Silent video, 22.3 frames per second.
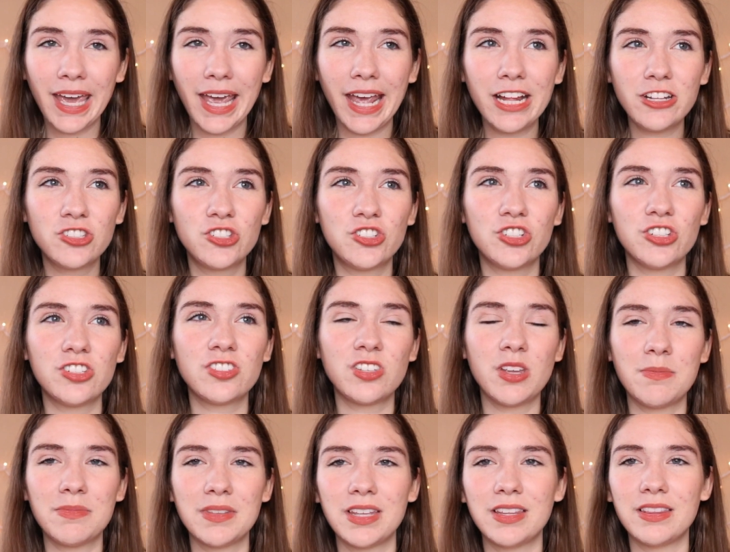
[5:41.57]
It's just
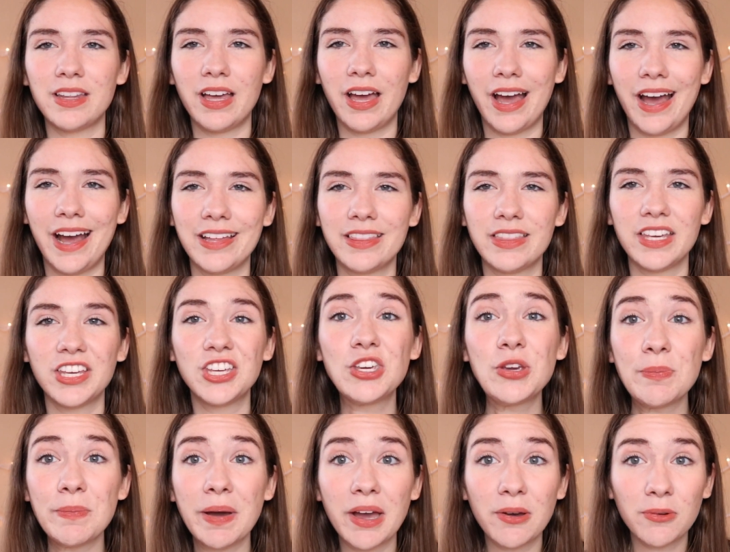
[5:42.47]
something that I think
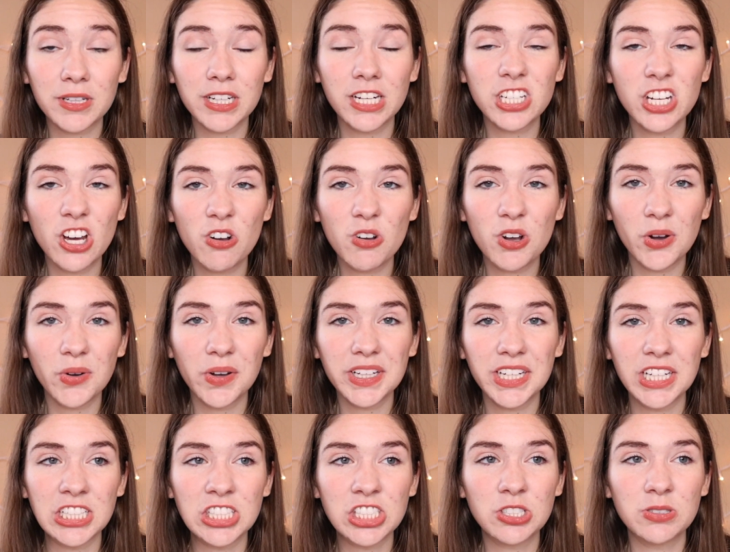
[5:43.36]
you might want to know
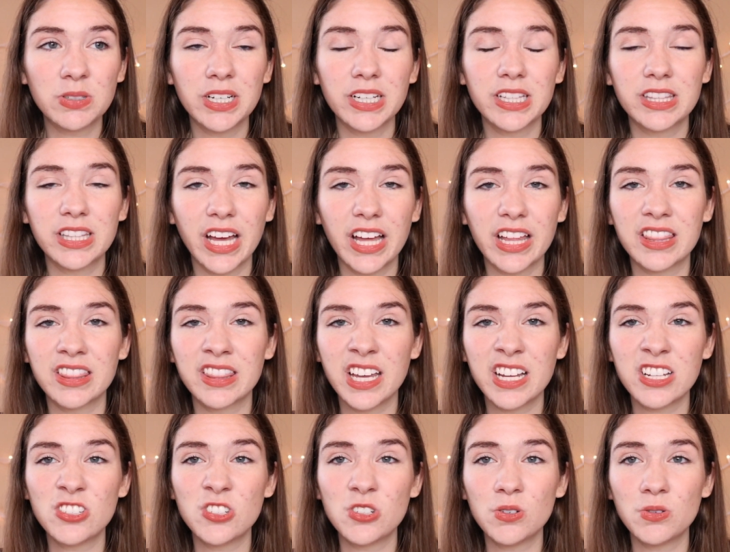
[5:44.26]
going into it, that
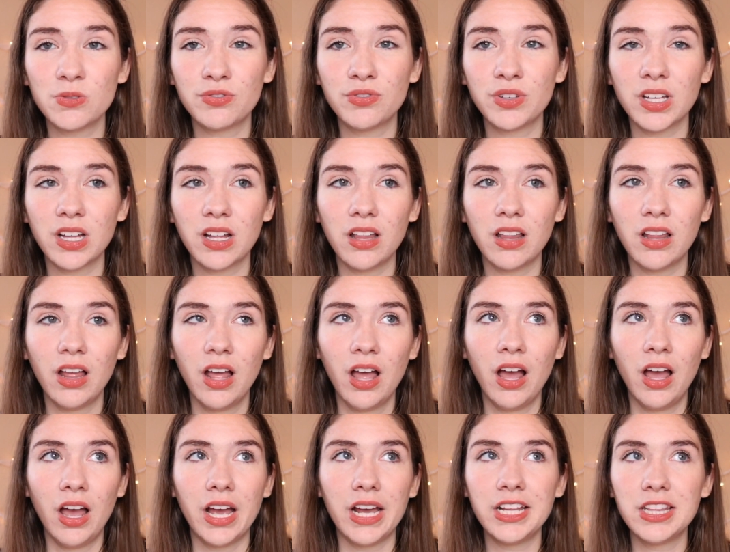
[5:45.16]
they do feel,
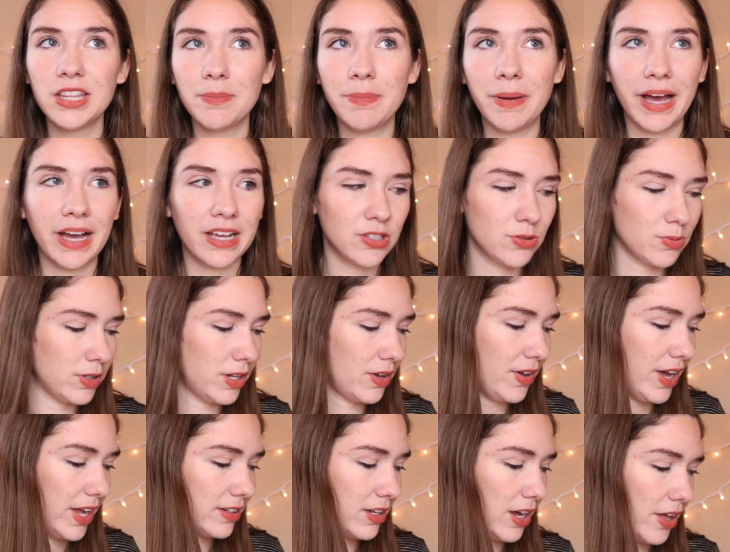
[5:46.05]
in the past when
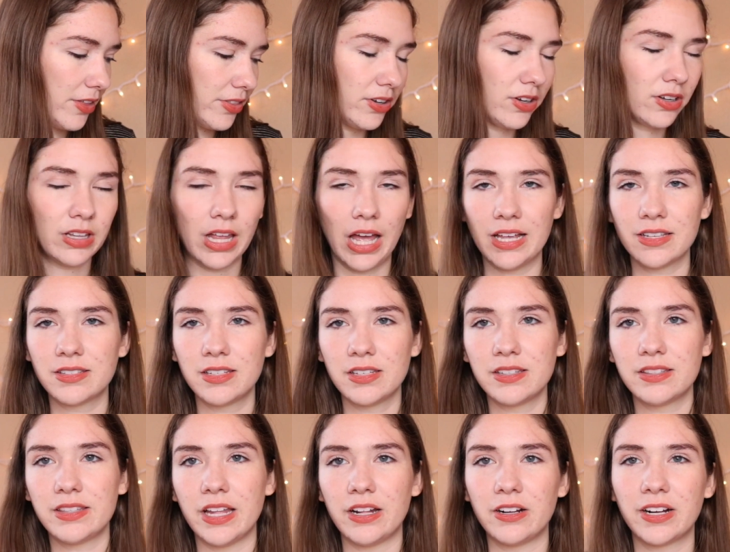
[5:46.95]
I've had other
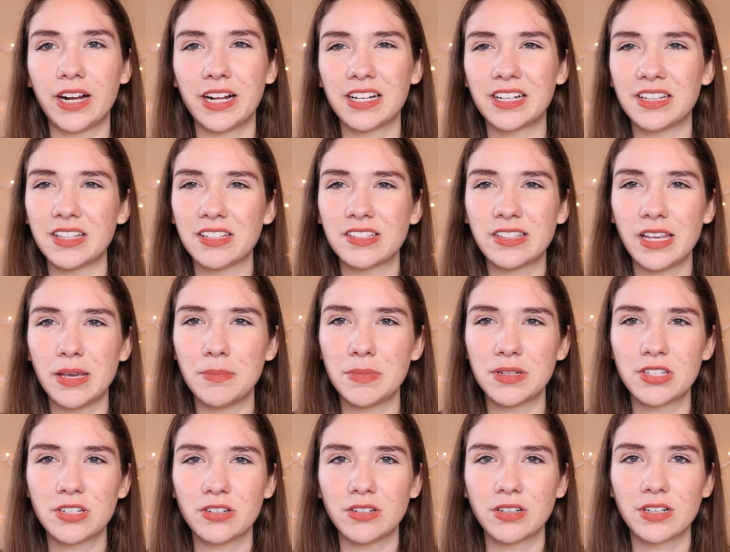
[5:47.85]
glasses that are kind of the same
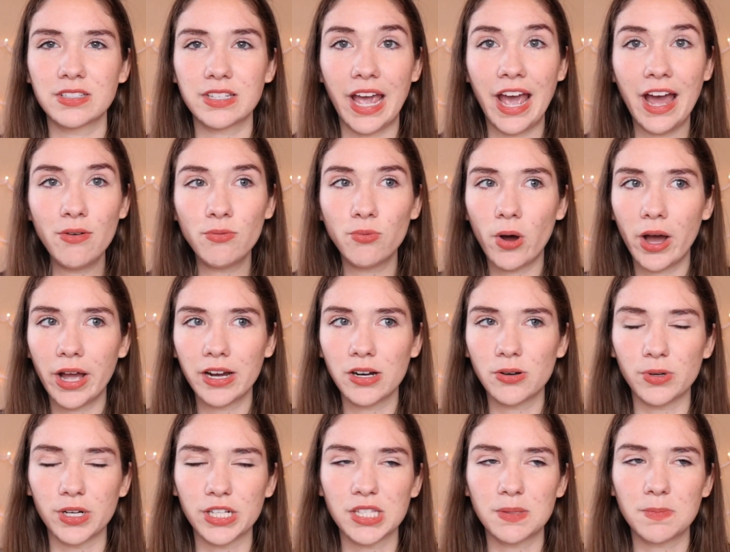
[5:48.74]
material, because I have
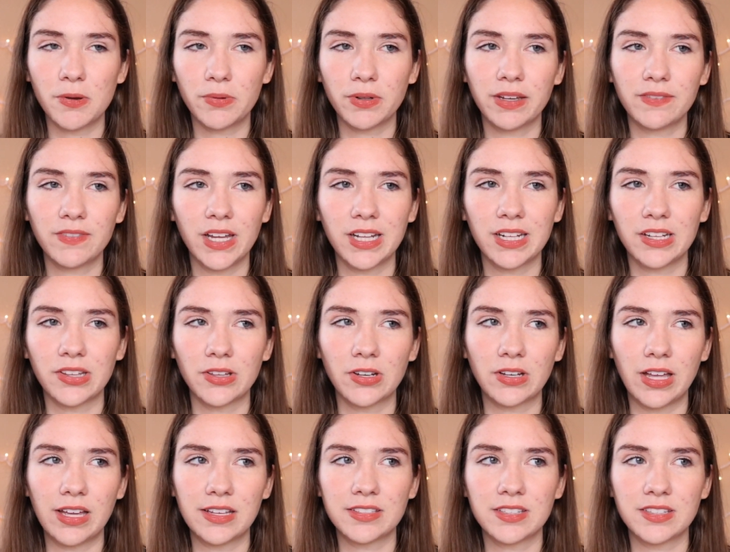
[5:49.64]
wire ones, but when I've had
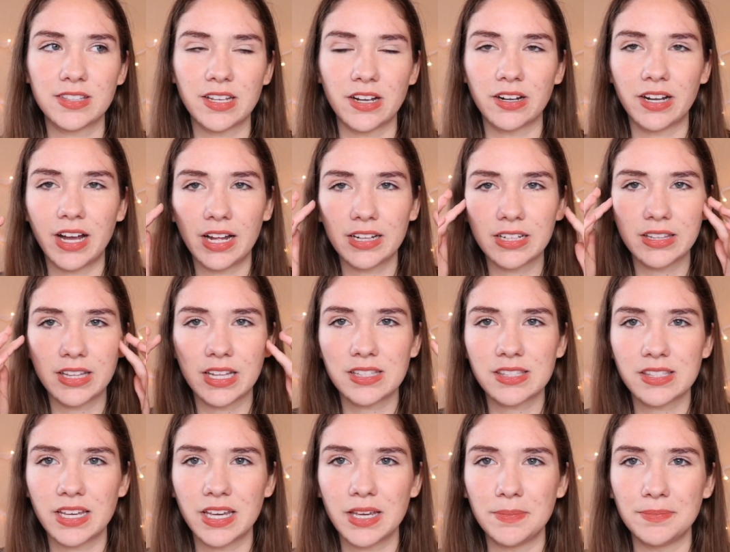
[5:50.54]
other glasses that are kind of
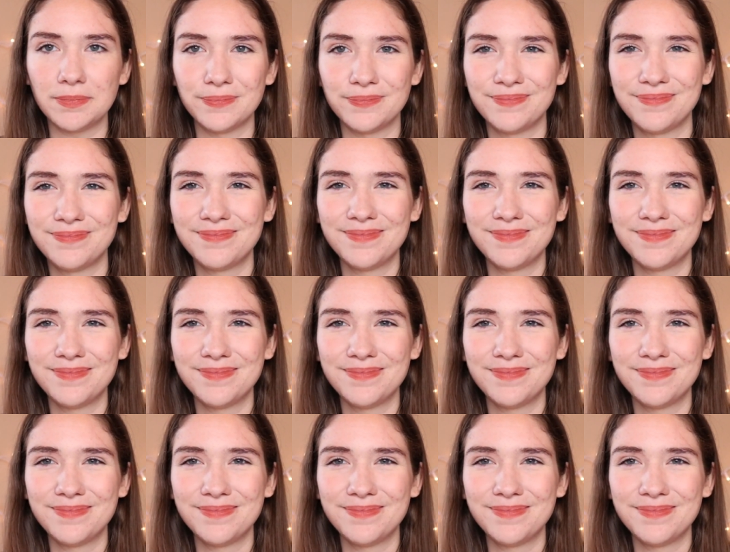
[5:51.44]
that same